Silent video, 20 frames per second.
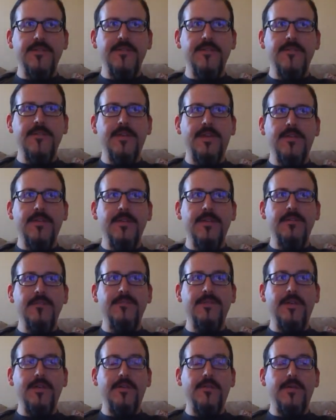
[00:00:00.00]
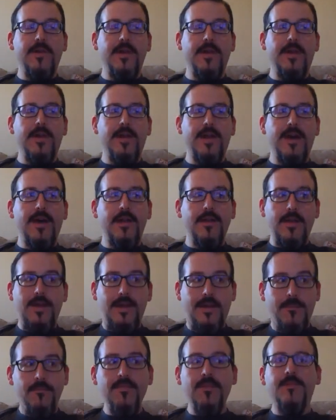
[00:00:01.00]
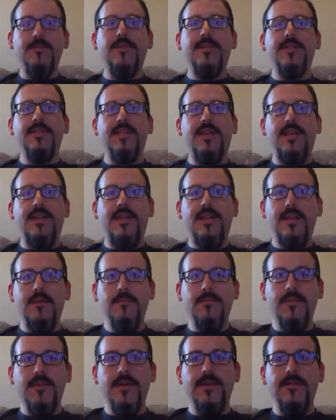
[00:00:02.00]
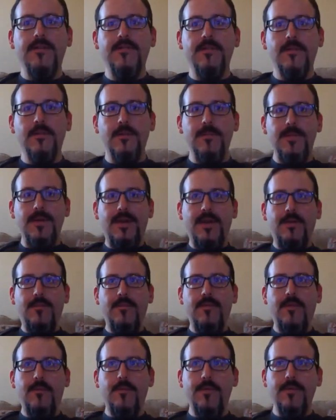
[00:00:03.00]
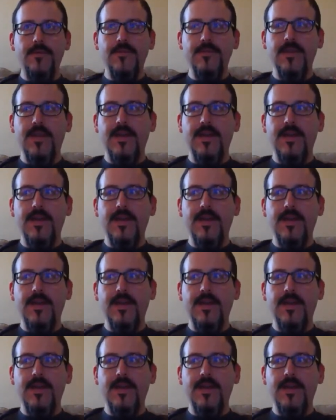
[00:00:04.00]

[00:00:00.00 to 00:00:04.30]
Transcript: and then figuring out how to implement that game plan. So it becomes almost a